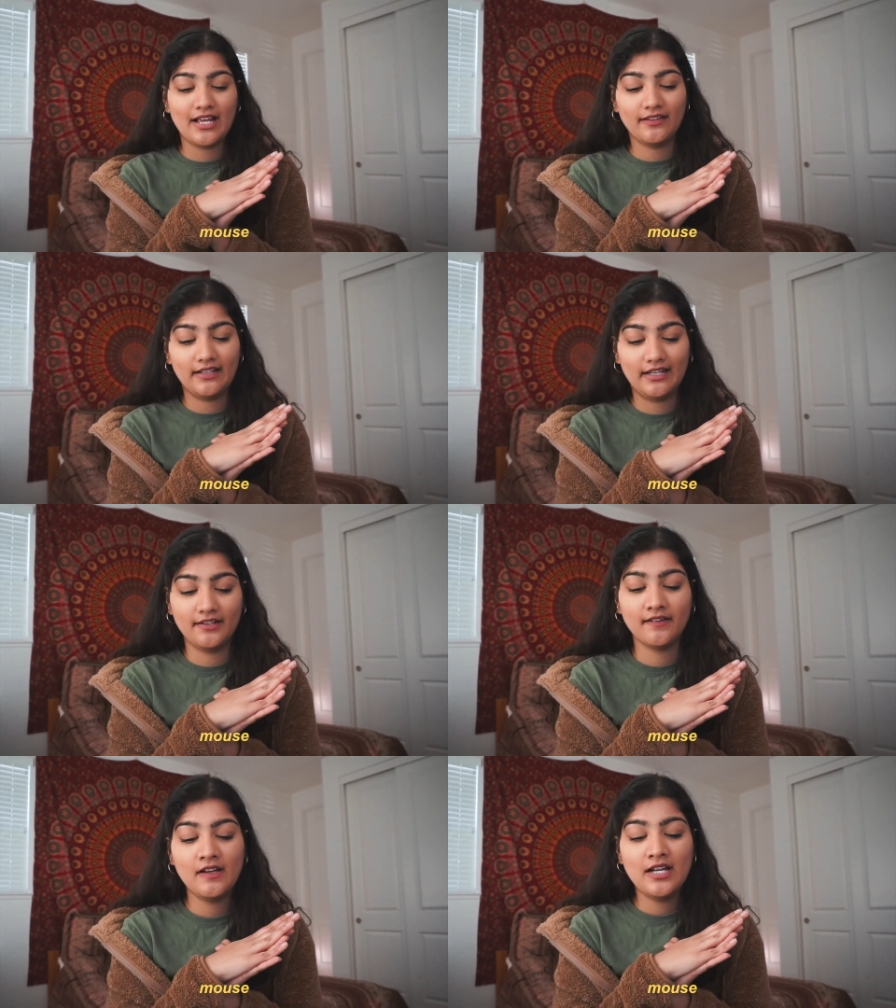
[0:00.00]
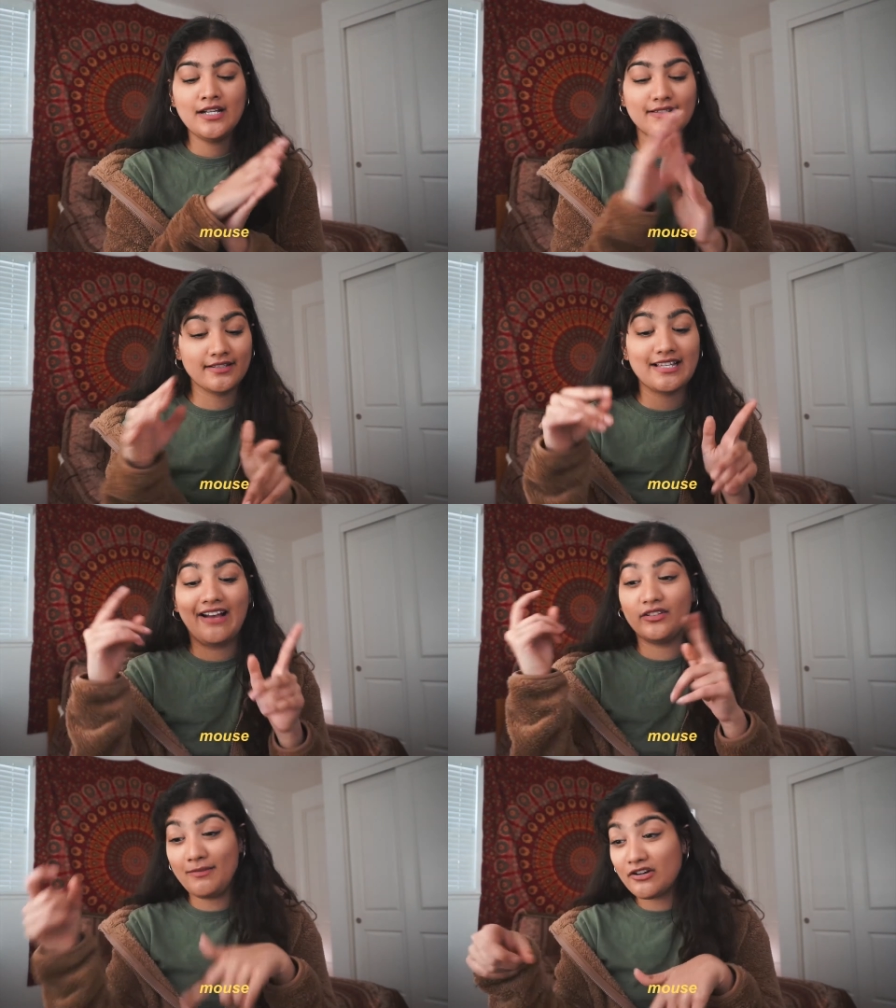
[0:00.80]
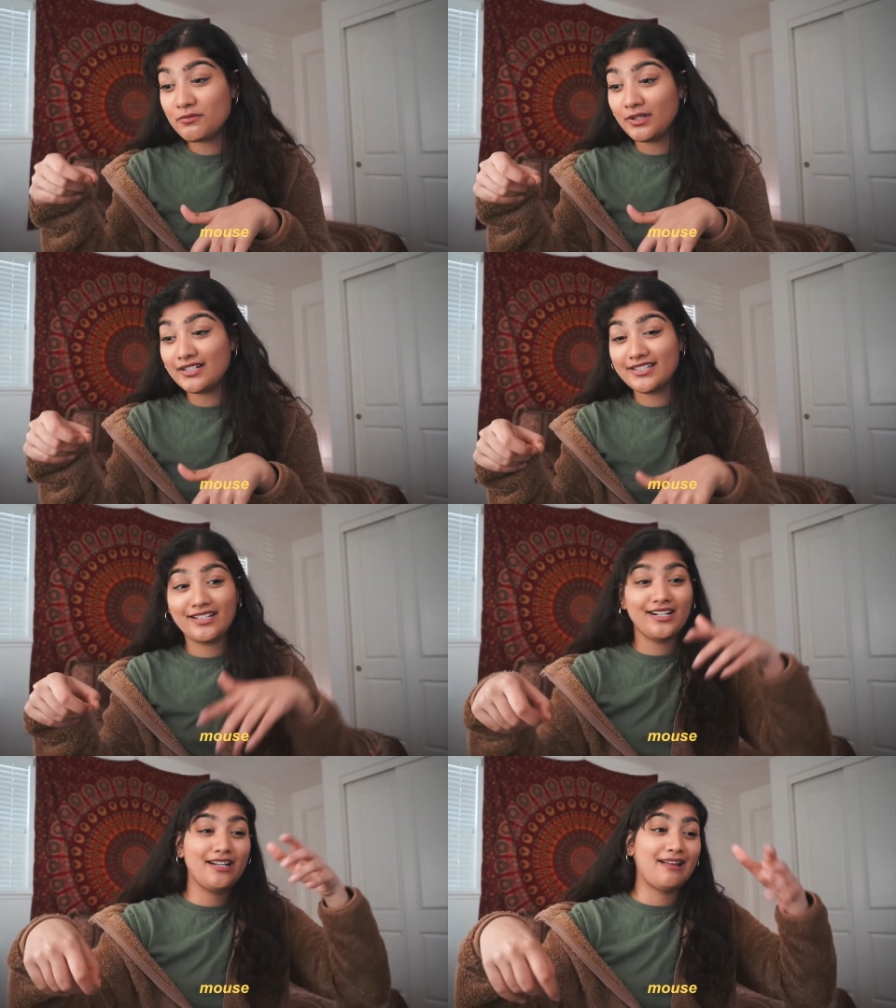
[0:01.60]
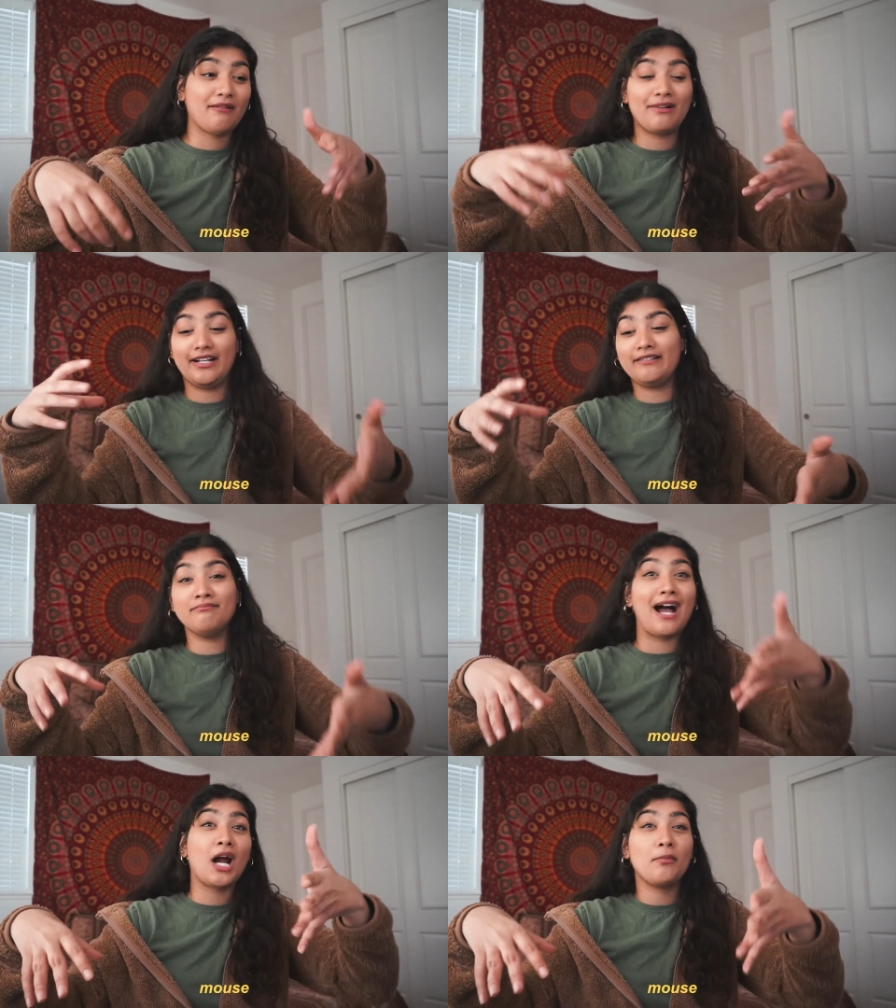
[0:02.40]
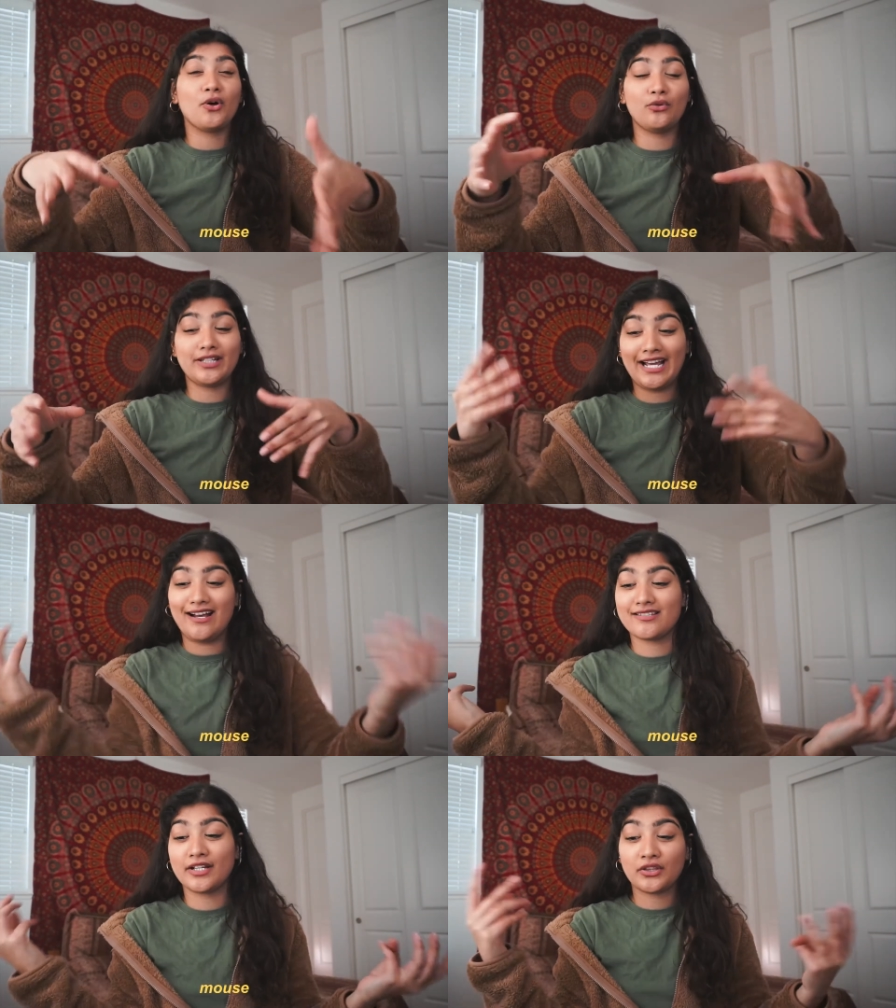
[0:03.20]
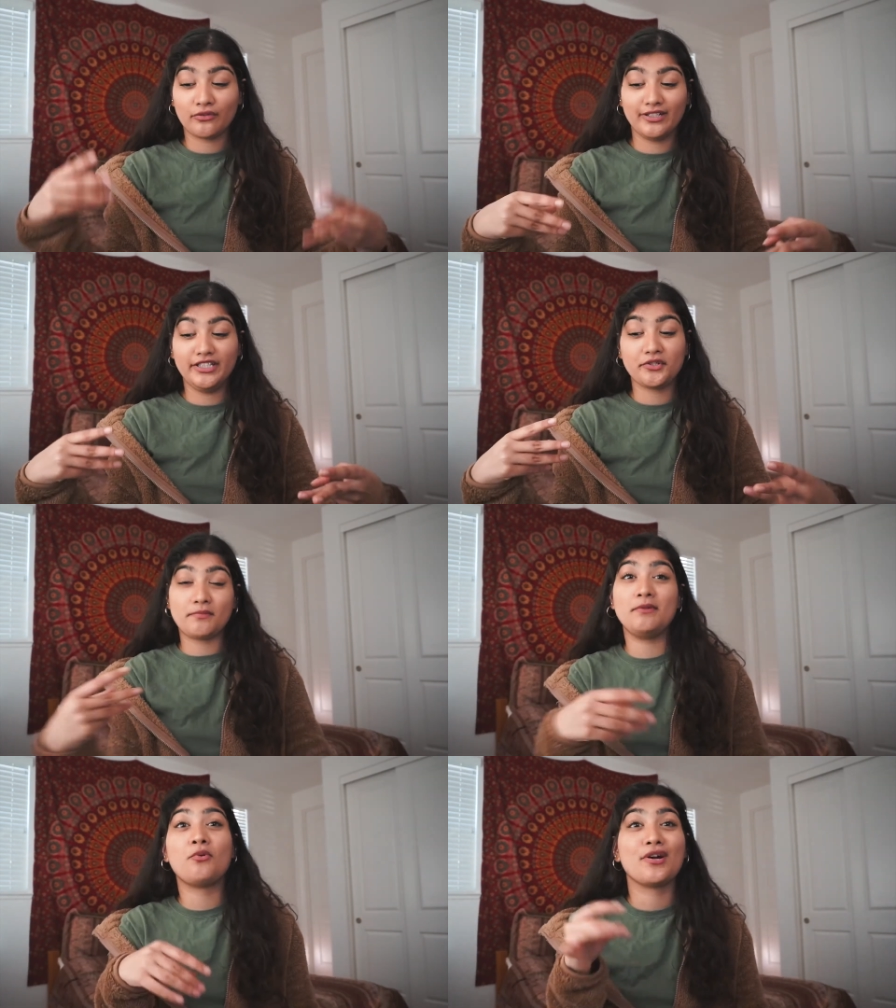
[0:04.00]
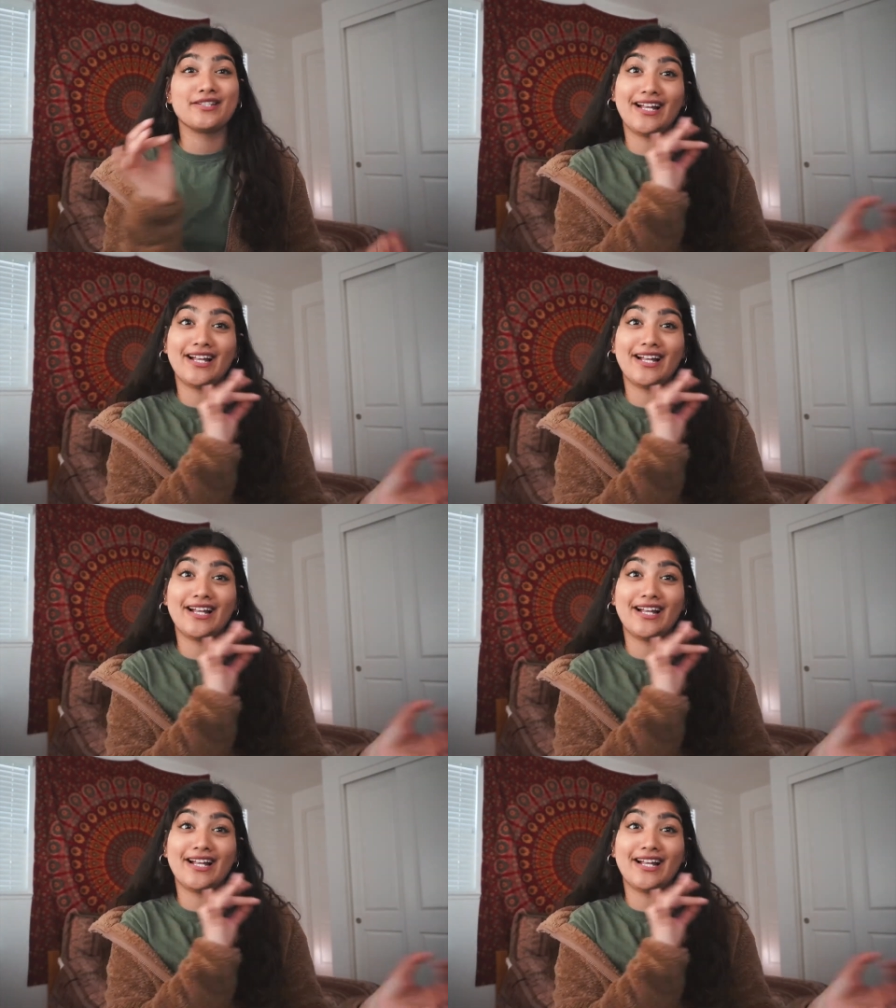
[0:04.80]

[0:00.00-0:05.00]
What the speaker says: and then since I have the mouse plugged in and like my MacBook only has like 3 USB ports,